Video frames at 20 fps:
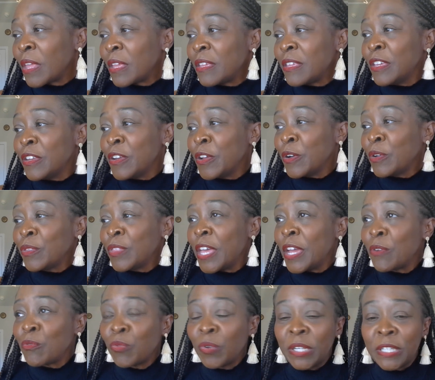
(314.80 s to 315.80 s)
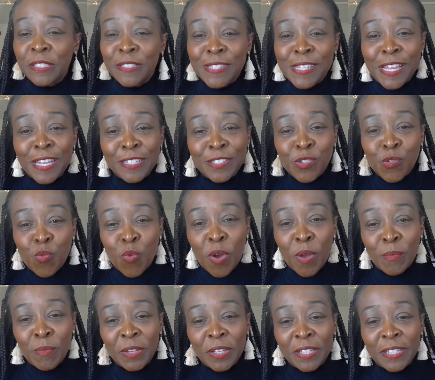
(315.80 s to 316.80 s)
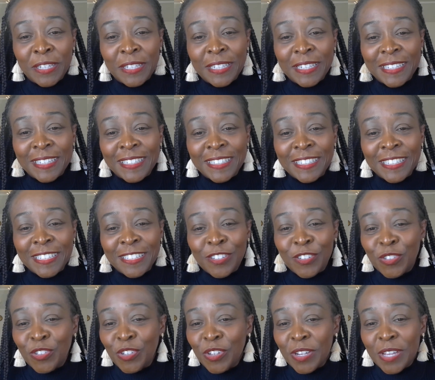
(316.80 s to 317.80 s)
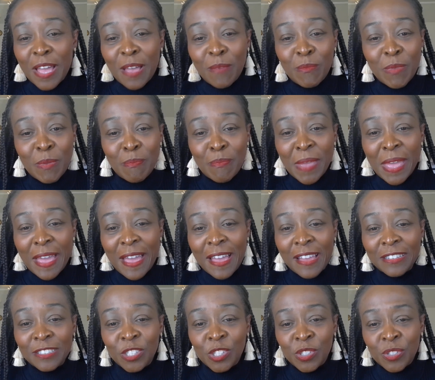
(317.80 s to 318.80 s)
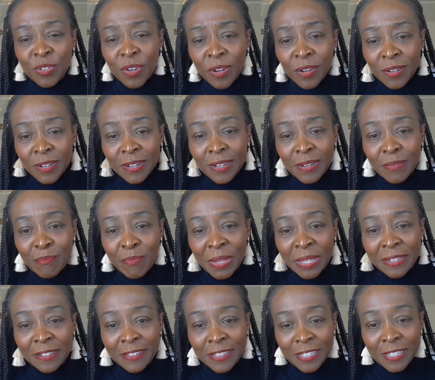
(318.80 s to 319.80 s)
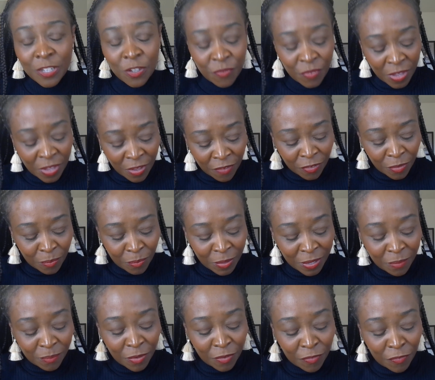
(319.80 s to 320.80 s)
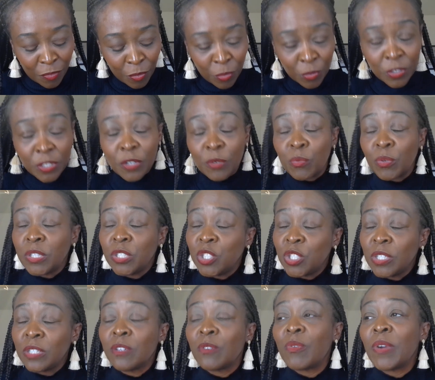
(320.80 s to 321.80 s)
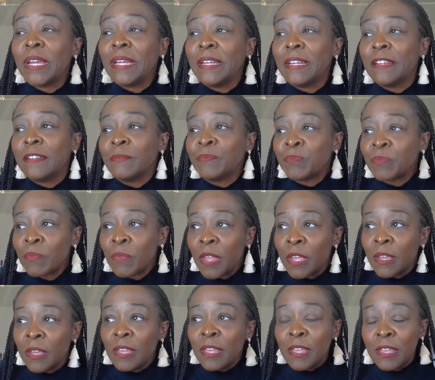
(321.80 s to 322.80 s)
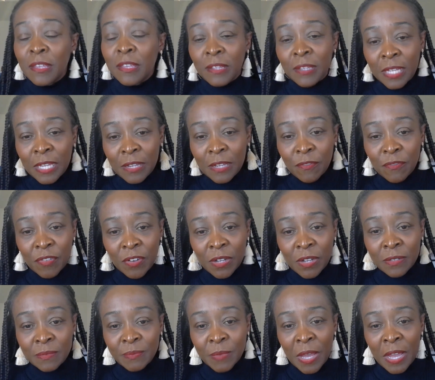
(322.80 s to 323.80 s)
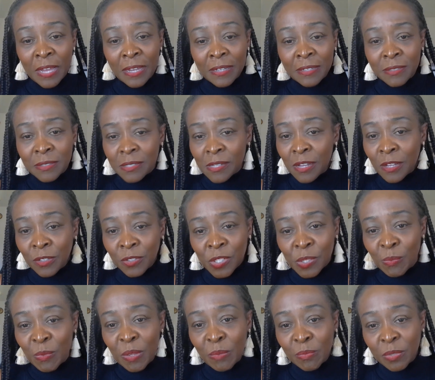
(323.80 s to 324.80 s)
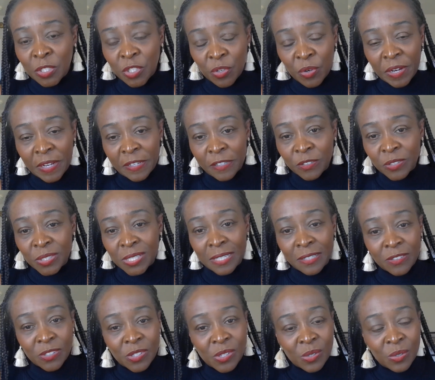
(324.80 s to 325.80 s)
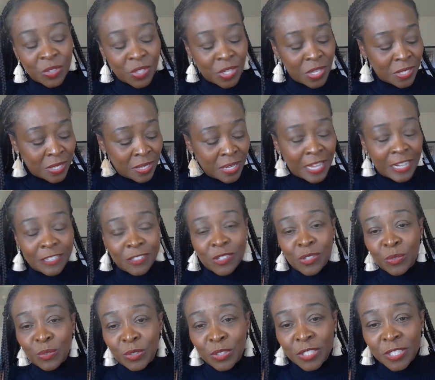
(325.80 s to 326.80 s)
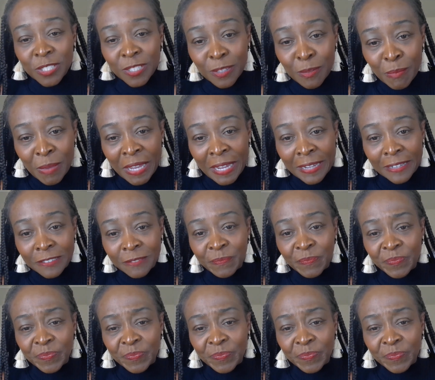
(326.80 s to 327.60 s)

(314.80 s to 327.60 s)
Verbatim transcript: you know, that Renaissance woman, and, you know, you're coming back stronger and better than you've ever been before. You're regenerating, healing from uh, ultimate betrayal. Ten of Swords, that's a lot of swords to the back.